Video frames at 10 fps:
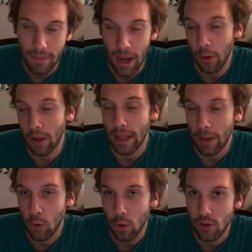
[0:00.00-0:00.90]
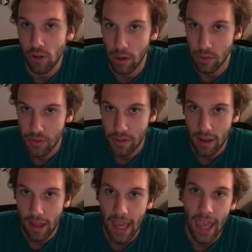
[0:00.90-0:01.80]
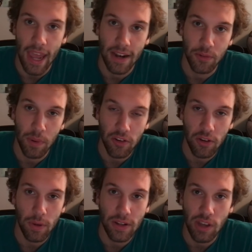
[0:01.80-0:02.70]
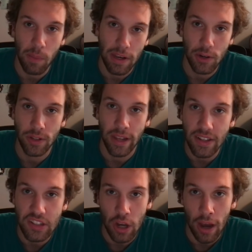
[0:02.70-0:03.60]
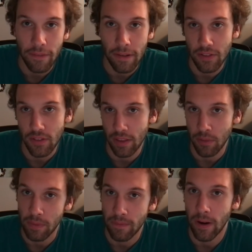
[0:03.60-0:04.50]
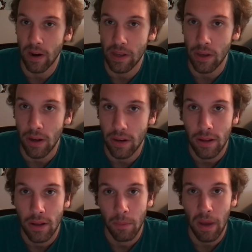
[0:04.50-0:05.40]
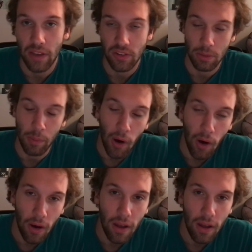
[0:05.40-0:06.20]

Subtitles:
I really like Julio Jones, and especially when he's coming into a Tennessee offense that's been very good passing the ball,